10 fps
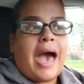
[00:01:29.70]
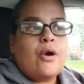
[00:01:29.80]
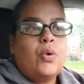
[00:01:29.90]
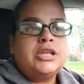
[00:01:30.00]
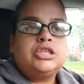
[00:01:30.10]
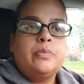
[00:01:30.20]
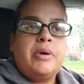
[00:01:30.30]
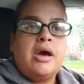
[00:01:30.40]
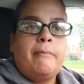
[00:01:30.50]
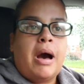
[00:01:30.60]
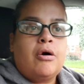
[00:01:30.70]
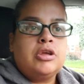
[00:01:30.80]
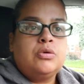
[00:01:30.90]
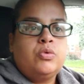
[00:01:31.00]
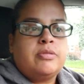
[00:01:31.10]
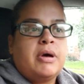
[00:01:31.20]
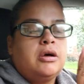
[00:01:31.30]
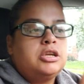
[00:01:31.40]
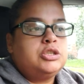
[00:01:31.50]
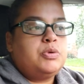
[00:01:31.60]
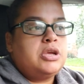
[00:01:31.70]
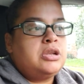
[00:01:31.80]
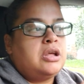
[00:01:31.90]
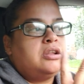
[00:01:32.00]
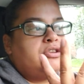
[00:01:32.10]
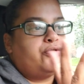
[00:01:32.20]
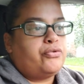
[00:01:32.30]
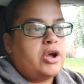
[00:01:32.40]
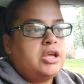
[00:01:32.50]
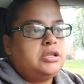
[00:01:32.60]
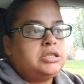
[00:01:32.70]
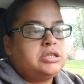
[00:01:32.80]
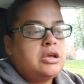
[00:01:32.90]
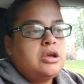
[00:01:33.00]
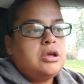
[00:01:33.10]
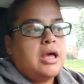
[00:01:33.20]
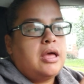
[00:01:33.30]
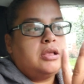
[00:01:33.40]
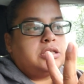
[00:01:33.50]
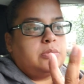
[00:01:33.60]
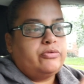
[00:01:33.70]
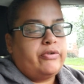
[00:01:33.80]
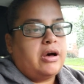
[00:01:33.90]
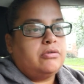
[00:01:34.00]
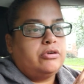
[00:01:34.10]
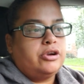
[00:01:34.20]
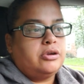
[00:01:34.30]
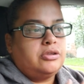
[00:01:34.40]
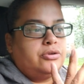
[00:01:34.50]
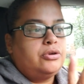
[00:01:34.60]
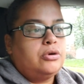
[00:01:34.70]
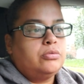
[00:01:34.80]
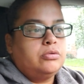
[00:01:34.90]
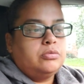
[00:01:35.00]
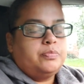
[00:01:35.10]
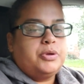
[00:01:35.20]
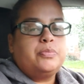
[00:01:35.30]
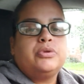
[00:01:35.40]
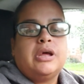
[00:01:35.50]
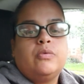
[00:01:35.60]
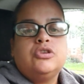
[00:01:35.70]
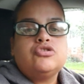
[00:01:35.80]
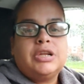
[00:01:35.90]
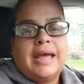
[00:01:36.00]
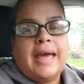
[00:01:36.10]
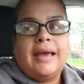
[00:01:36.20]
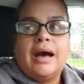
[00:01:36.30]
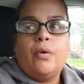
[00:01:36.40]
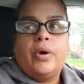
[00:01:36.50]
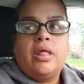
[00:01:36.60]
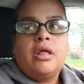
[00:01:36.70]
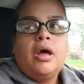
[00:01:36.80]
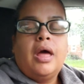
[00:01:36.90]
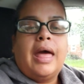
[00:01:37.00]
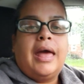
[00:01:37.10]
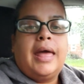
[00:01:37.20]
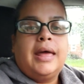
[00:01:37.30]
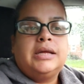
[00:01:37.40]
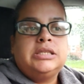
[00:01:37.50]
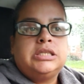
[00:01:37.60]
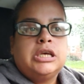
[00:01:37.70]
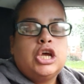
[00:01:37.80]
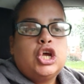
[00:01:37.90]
went to Bear Mountain with my husband and his friends and some of our, you know, people that we usually hang out with, and